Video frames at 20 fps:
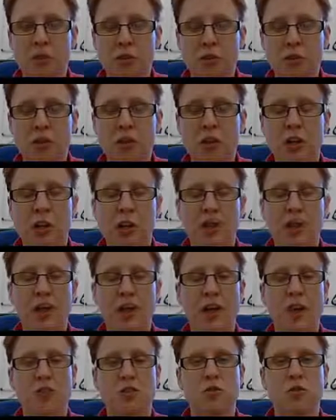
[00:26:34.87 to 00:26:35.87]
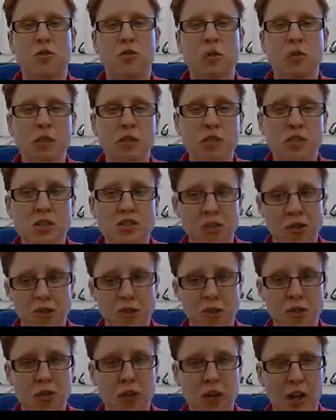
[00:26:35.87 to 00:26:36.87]
that your client has or the questions
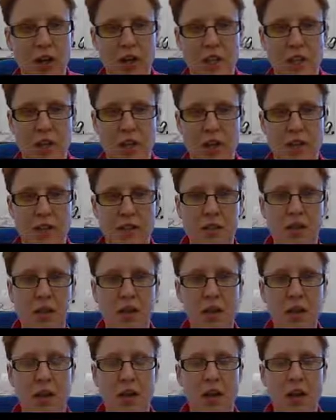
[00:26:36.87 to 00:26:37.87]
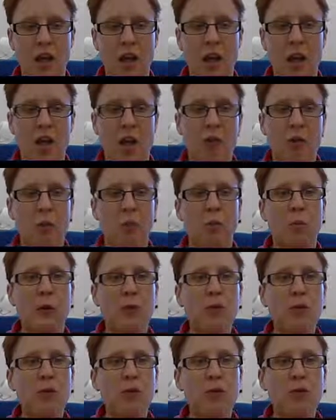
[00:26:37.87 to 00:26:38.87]
that your client has.
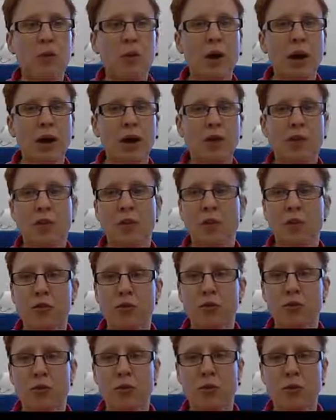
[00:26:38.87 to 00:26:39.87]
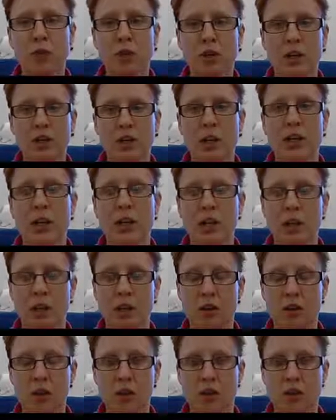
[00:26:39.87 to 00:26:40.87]
When you have a few key